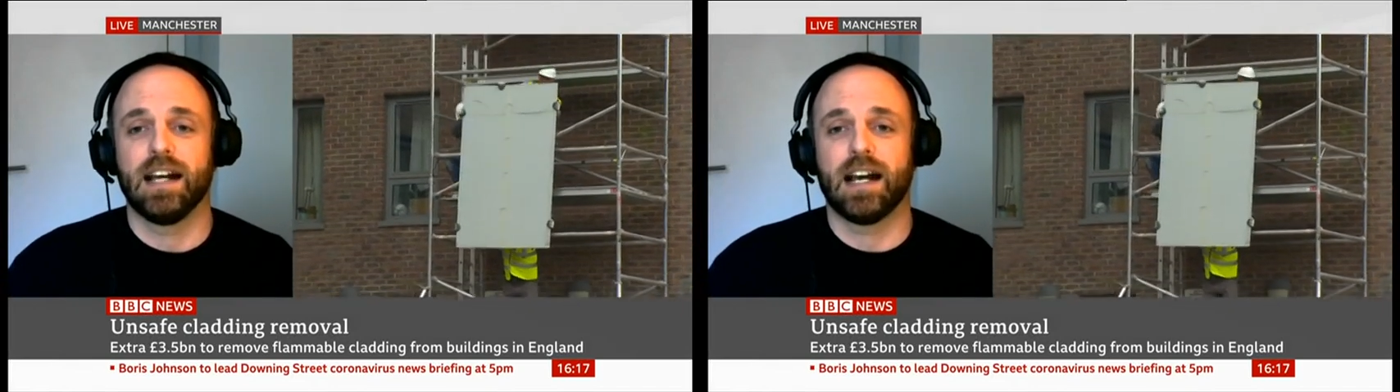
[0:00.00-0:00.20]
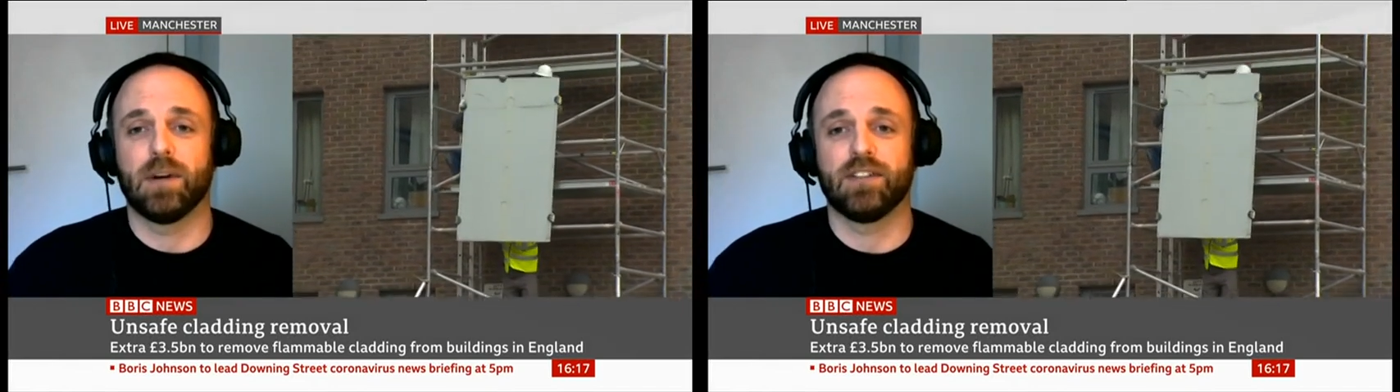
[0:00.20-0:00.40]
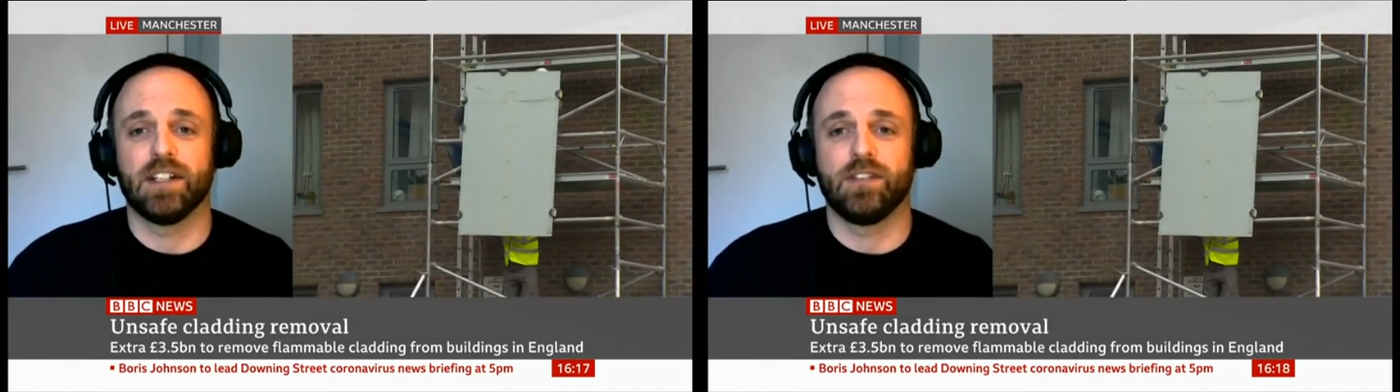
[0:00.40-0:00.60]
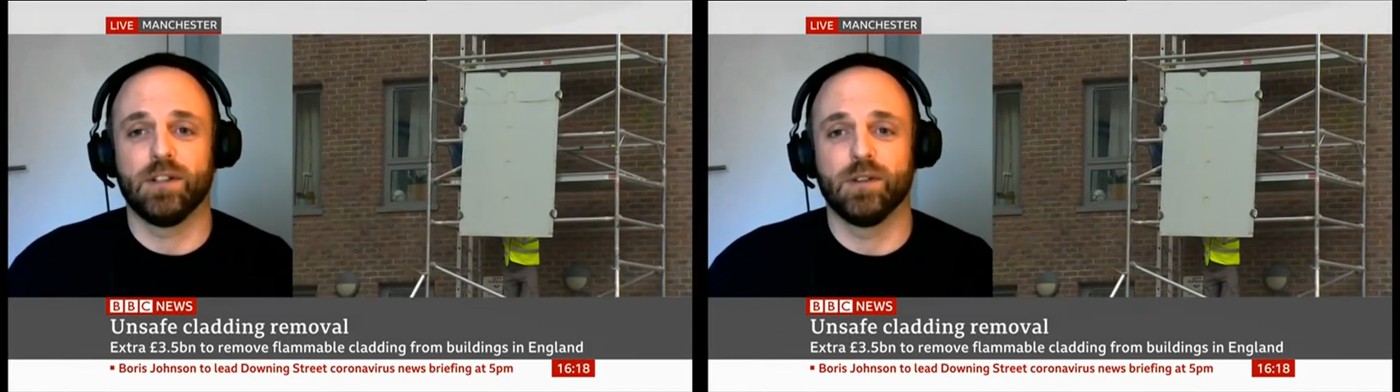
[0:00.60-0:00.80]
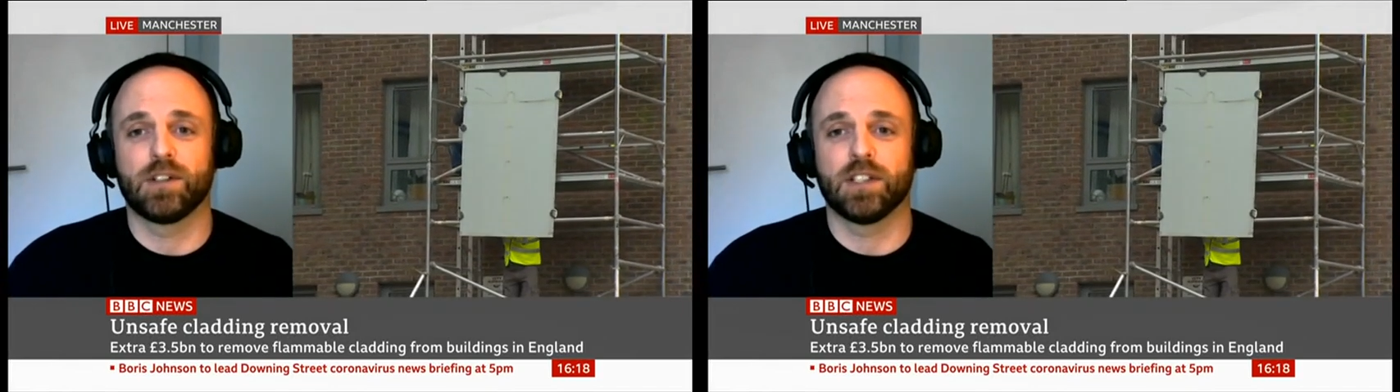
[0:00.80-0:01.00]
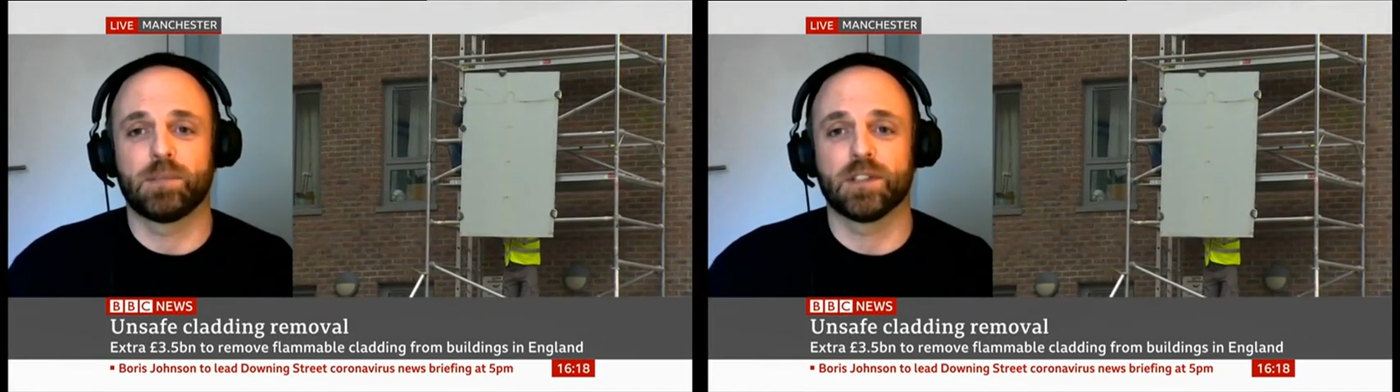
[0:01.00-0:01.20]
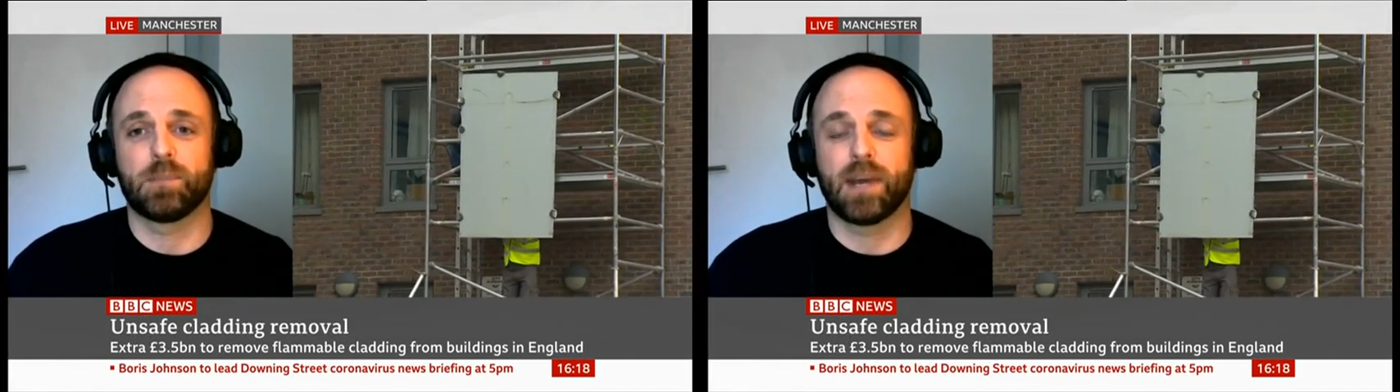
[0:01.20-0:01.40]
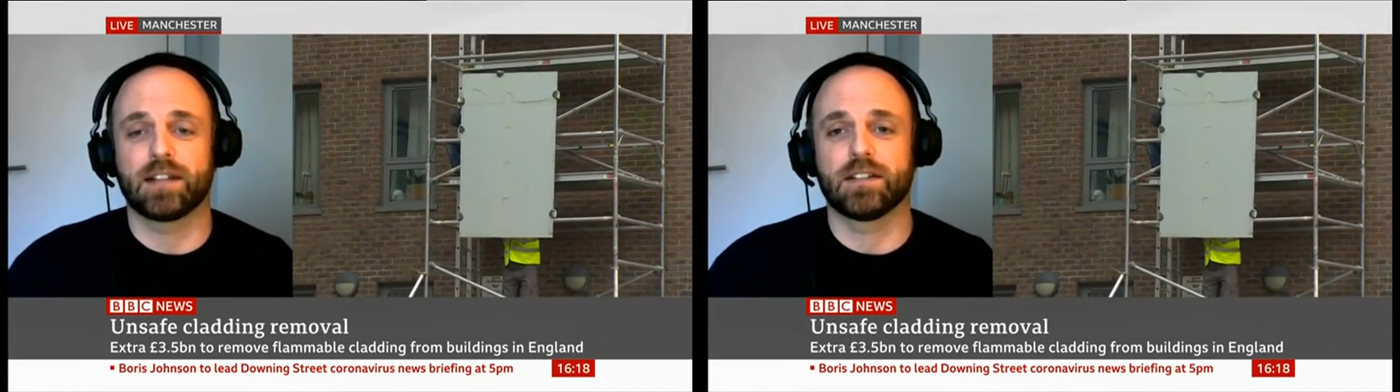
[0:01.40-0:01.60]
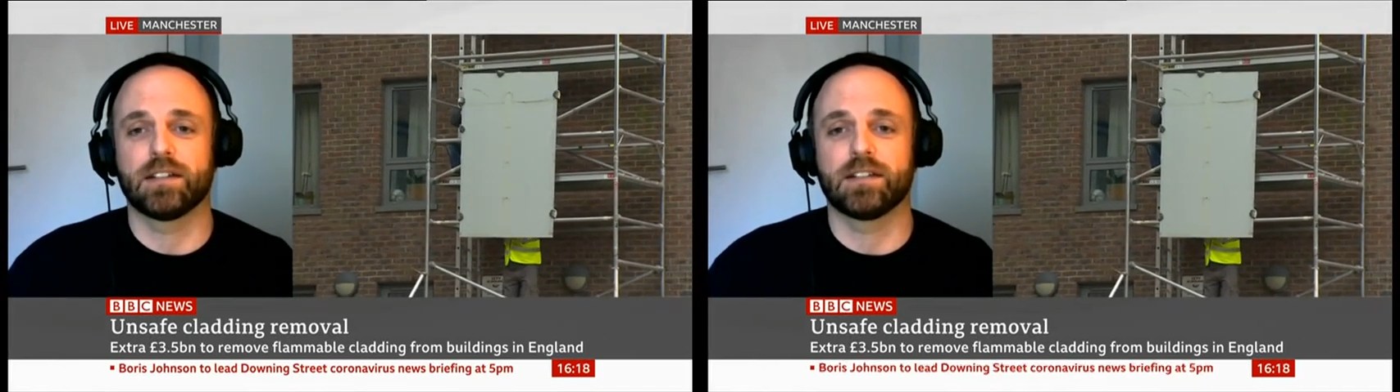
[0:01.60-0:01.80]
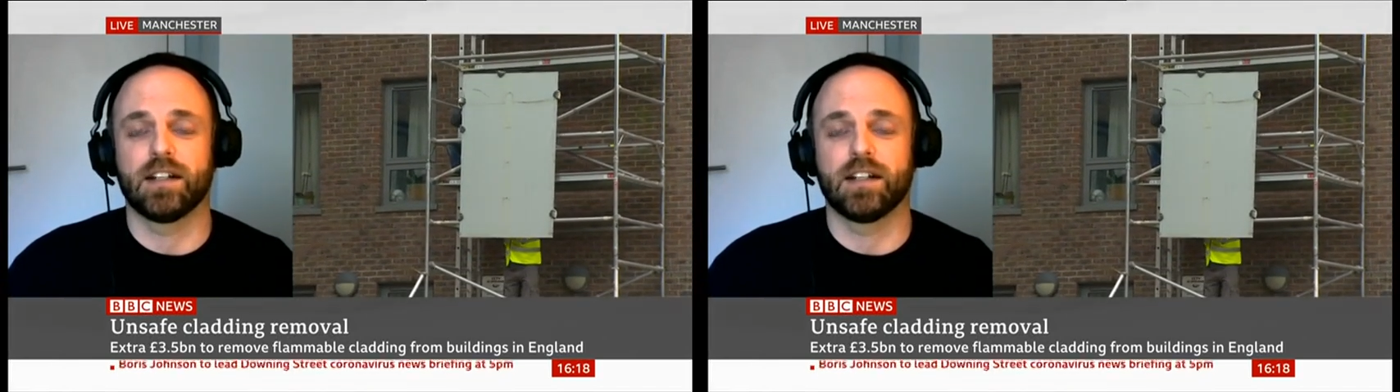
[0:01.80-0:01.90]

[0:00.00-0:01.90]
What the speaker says: However, if you look at the prospectus